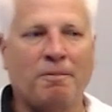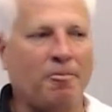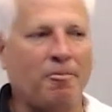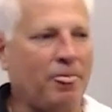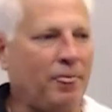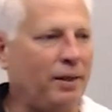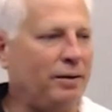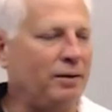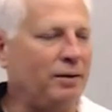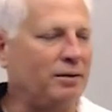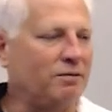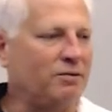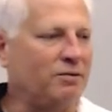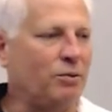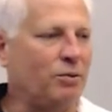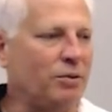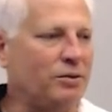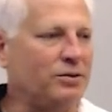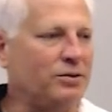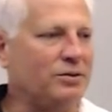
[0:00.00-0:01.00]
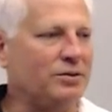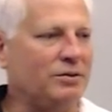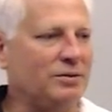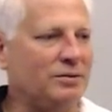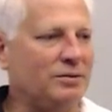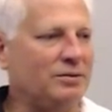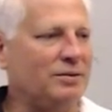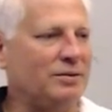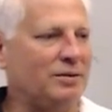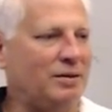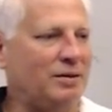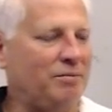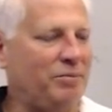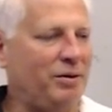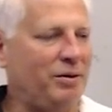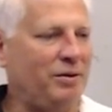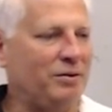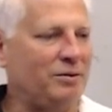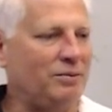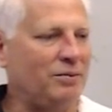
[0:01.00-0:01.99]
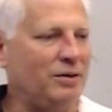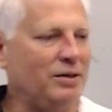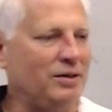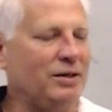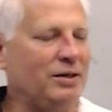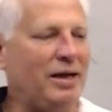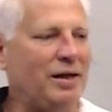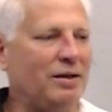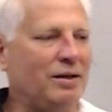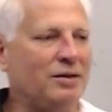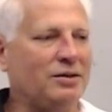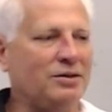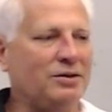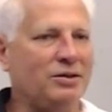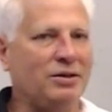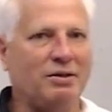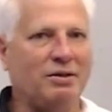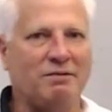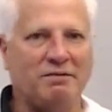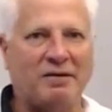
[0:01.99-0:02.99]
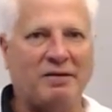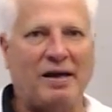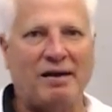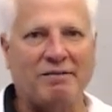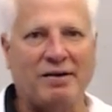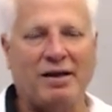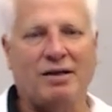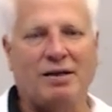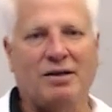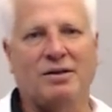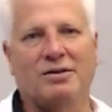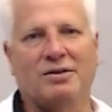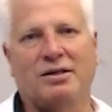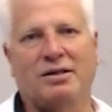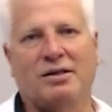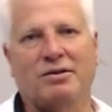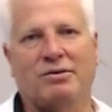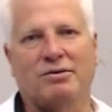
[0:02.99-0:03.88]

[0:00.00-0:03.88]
And of course, compared to 1 gallon, you get 5 gallons on a grill